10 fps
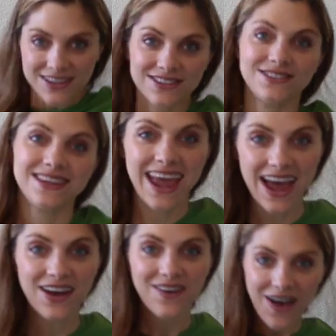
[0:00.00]
So
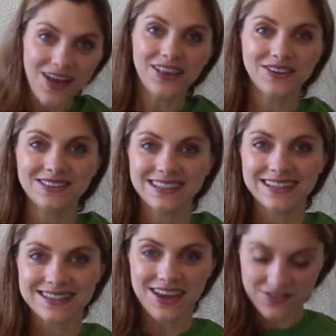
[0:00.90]
now, all there really
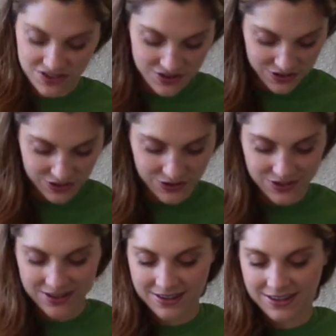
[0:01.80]
is left to
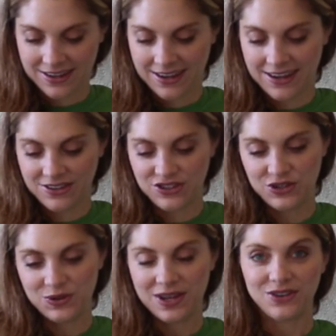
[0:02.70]
do is
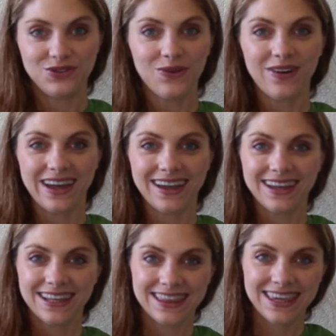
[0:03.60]
to
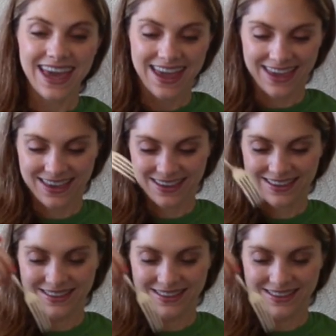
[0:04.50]
enjoy the cake.